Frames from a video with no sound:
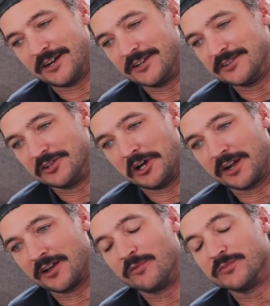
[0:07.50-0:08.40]
I'm,
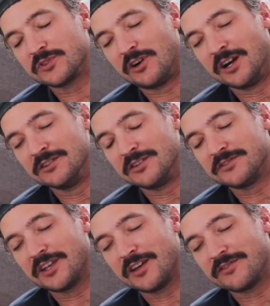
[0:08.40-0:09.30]
like, I'm trying not
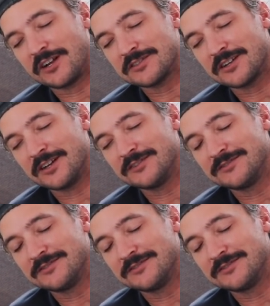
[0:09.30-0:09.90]
to get frustrated.